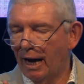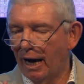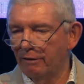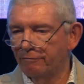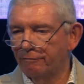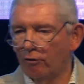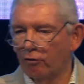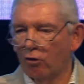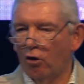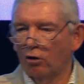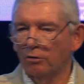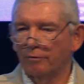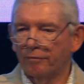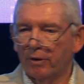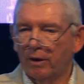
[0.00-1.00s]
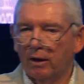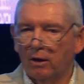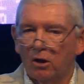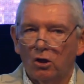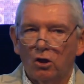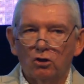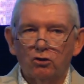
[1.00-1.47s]
and for all.
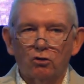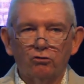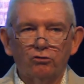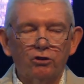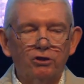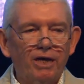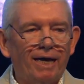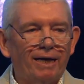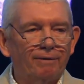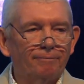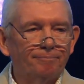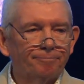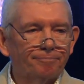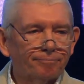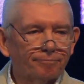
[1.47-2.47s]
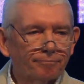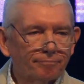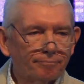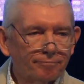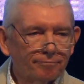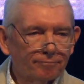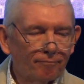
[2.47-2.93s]
So today,
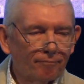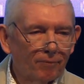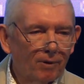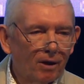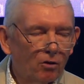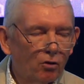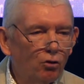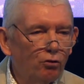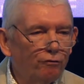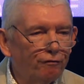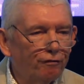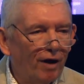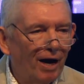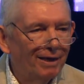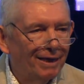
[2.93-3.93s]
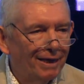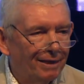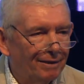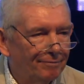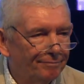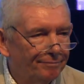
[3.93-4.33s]
Good Friday,